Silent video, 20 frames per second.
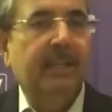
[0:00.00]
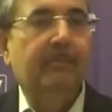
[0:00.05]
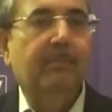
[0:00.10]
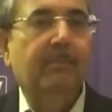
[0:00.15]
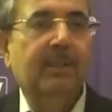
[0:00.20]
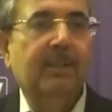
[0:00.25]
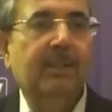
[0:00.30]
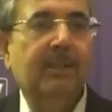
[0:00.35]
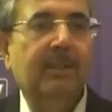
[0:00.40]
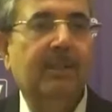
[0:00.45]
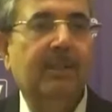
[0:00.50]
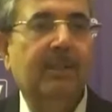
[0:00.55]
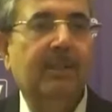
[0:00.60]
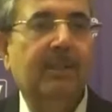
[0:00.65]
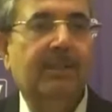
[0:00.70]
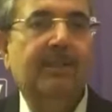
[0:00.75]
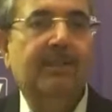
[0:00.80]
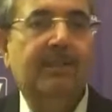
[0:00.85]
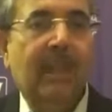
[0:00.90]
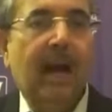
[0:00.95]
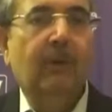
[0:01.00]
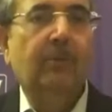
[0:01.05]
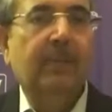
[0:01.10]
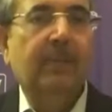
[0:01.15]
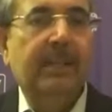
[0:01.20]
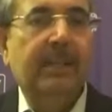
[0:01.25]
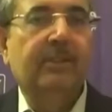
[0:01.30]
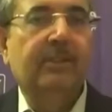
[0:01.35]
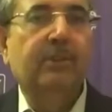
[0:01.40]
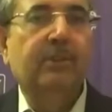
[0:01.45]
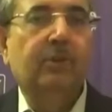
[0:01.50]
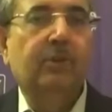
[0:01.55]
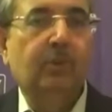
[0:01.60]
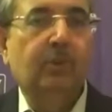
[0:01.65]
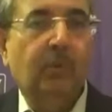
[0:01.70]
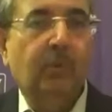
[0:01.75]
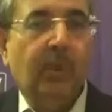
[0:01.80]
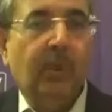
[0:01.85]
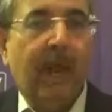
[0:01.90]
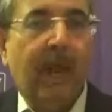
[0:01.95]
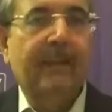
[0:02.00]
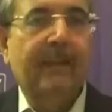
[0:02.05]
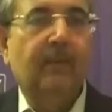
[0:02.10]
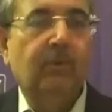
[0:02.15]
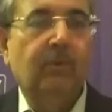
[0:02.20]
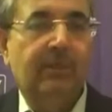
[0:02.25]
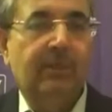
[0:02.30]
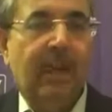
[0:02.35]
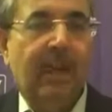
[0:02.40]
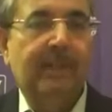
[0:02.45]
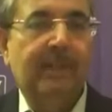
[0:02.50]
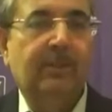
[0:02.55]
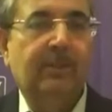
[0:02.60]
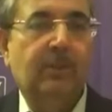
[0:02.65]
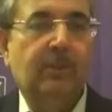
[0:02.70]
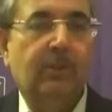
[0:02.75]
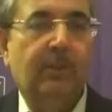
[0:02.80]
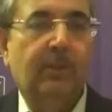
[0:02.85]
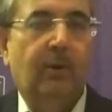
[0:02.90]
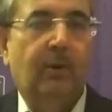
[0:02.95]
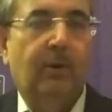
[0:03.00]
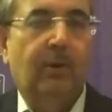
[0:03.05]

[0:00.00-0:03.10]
business now needs to rise to the occasion.